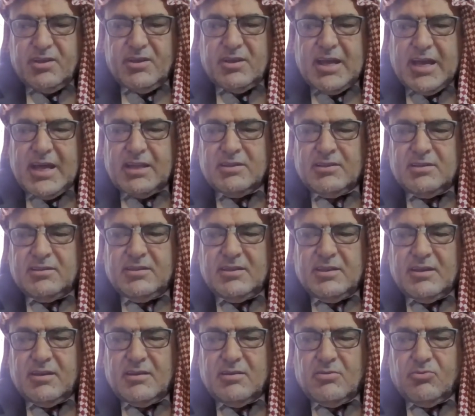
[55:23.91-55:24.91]
and
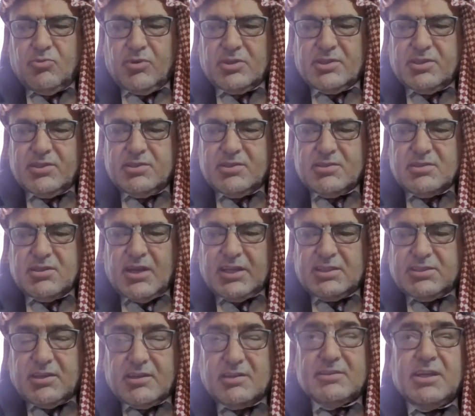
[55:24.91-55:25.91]
what is
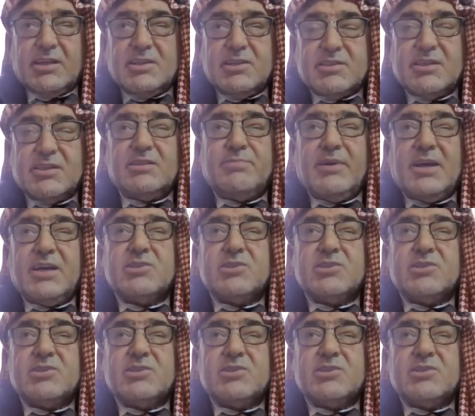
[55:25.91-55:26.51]
uttered and said by